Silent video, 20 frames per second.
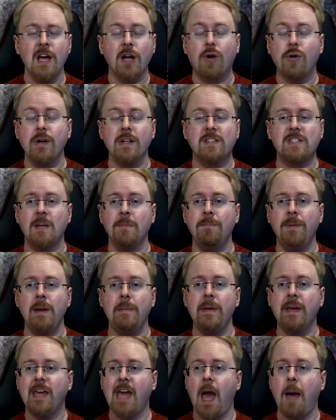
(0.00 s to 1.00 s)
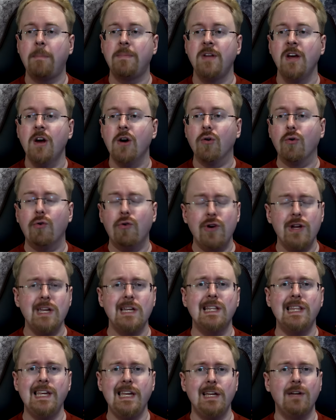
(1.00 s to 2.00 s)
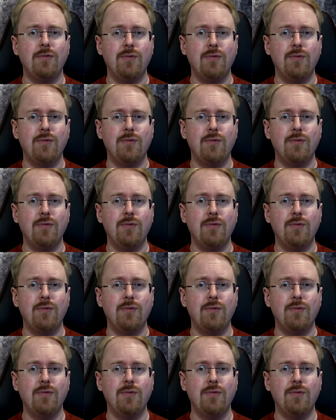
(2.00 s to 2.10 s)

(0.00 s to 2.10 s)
Could it simply be kept really,